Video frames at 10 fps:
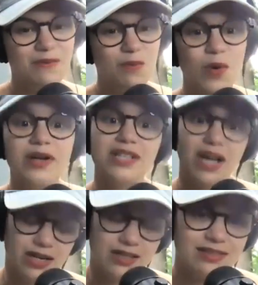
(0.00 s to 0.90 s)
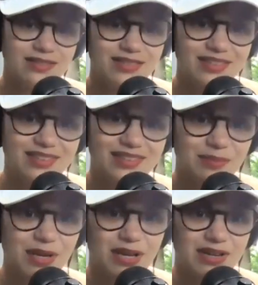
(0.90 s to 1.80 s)
were done,"
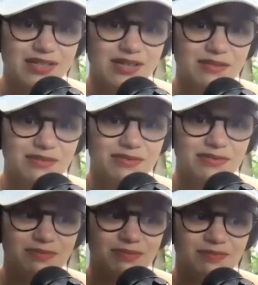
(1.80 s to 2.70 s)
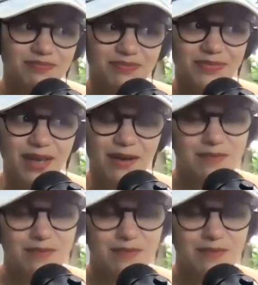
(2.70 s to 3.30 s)
because of I've